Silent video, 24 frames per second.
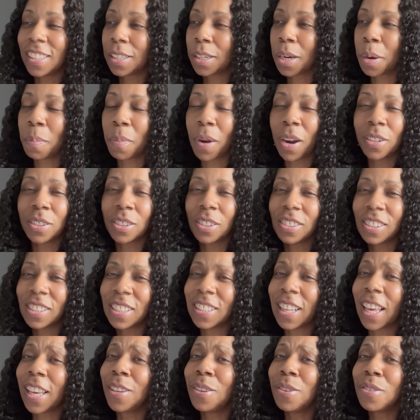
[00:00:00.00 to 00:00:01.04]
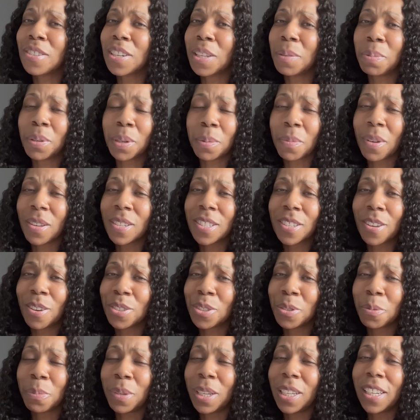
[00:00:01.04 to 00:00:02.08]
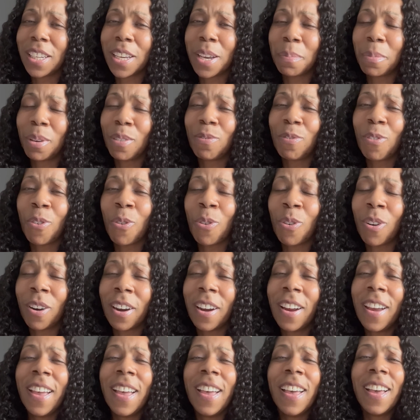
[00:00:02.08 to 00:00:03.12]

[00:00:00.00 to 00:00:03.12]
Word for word: the commercials because they usually put them on social media before.